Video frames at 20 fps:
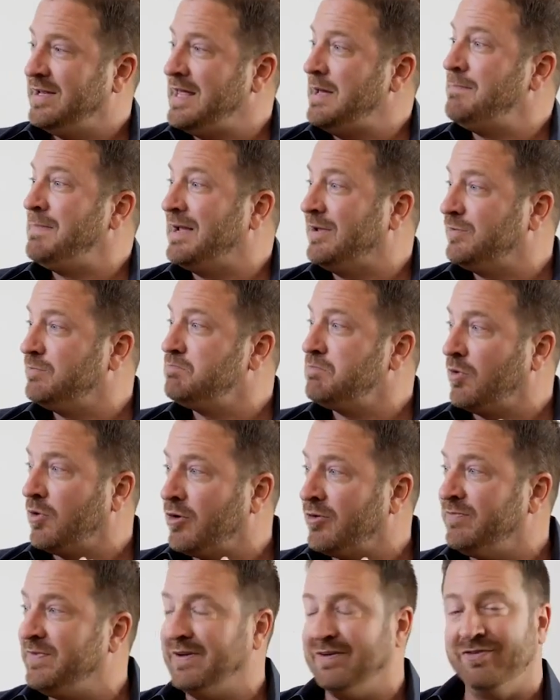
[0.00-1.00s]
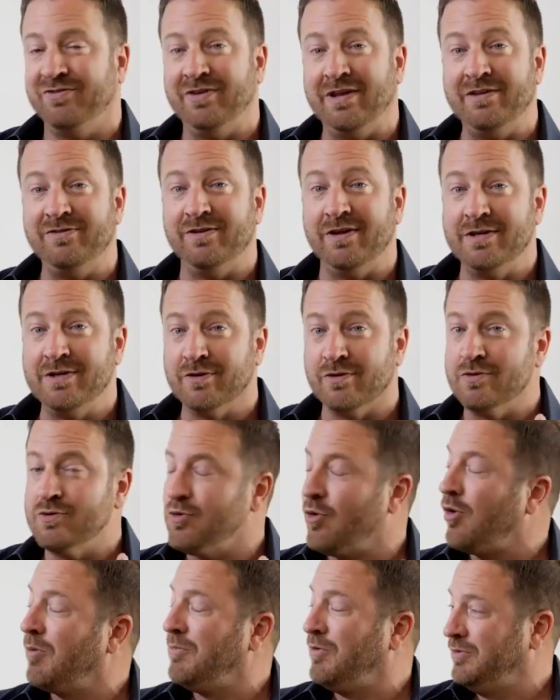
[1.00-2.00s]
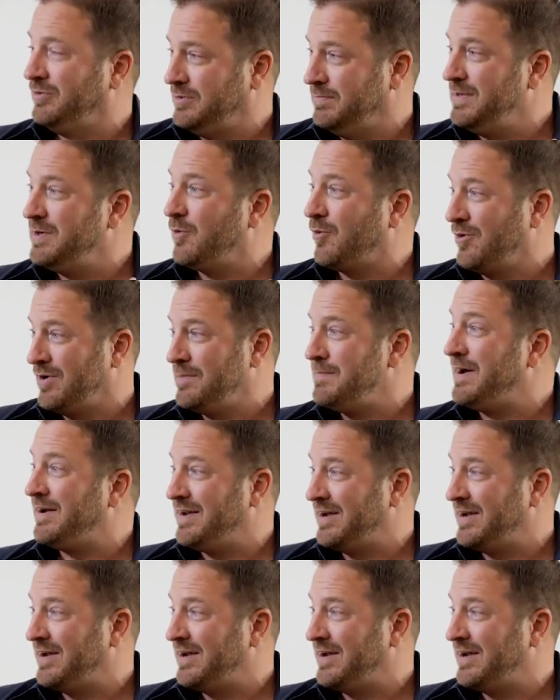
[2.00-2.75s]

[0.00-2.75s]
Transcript: and that makes perfect sense, and you're normal to be worried about